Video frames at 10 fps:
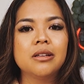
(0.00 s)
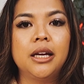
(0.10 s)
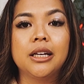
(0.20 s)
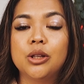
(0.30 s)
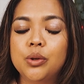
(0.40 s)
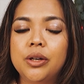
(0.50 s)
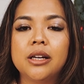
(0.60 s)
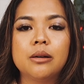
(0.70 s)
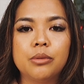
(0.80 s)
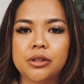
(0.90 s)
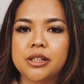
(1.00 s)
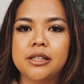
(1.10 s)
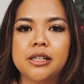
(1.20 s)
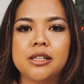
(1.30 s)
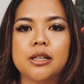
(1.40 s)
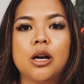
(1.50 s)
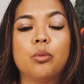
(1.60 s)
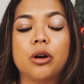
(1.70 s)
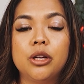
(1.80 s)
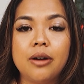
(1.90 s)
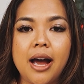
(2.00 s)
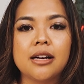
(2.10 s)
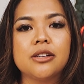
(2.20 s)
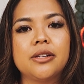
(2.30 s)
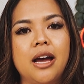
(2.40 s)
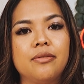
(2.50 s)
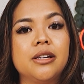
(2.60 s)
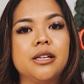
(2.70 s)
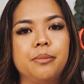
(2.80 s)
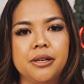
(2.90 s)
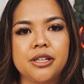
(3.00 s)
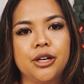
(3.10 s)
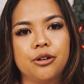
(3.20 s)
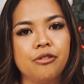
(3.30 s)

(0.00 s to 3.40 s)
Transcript: including emergencies where you actually have to dip into your